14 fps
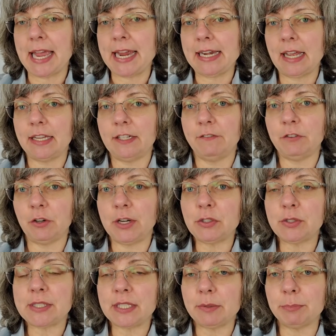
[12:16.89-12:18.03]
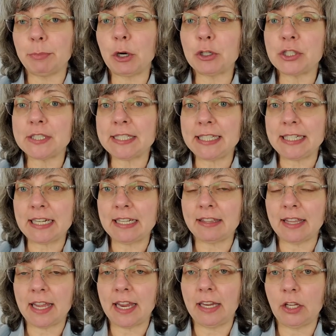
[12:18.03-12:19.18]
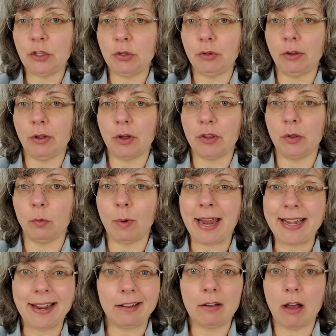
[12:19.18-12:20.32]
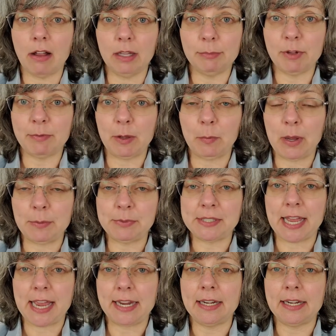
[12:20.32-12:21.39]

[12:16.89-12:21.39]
And if you're interested in purchasing anything, you can go to the right-hand column of my website